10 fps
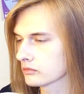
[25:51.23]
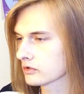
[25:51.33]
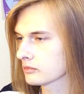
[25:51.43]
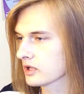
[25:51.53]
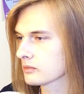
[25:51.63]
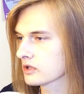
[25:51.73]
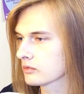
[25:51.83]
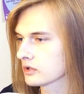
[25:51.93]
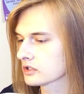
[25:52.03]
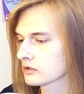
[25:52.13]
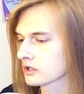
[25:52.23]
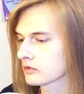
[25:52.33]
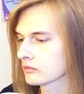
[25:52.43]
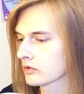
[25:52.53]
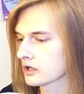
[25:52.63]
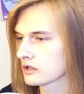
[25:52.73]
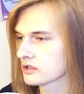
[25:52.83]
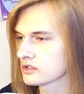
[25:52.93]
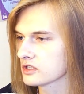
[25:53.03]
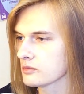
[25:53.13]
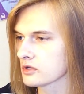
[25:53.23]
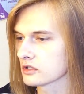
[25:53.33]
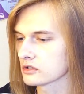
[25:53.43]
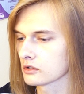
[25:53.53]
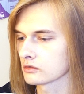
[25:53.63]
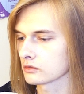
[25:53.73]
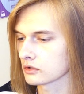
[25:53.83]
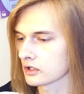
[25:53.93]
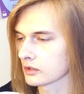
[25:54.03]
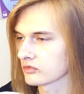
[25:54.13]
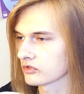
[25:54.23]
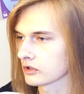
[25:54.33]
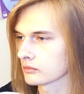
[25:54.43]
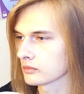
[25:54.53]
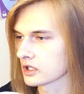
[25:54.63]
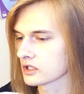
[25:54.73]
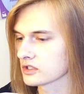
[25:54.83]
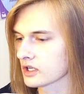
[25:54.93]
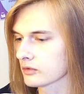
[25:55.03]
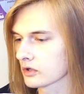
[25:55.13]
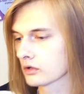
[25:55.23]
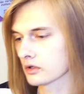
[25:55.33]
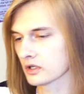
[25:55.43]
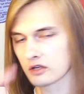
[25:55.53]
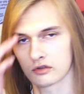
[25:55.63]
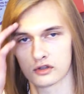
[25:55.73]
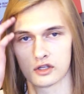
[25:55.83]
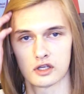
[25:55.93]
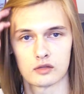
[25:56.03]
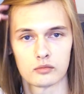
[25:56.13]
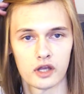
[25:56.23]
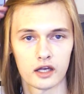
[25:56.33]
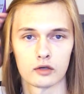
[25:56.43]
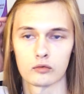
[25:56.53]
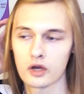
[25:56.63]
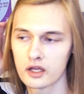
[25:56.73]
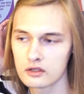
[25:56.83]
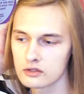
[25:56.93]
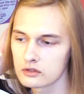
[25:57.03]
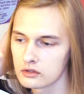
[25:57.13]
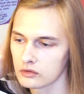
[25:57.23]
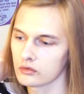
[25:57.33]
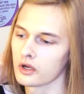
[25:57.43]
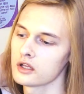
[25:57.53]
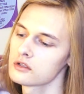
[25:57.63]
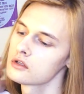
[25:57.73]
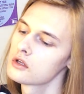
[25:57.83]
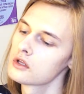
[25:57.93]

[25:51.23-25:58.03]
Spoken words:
You may be wondering, where did the sepia tone come from? Because I recorded everything in black and white, right?